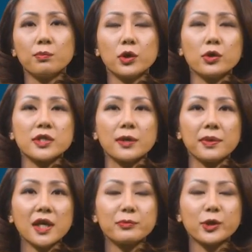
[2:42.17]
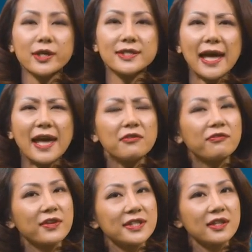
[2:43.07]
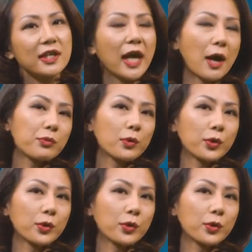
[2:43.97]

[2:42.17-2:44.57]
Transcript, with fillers: producing pickup trucks, and fitting the Campro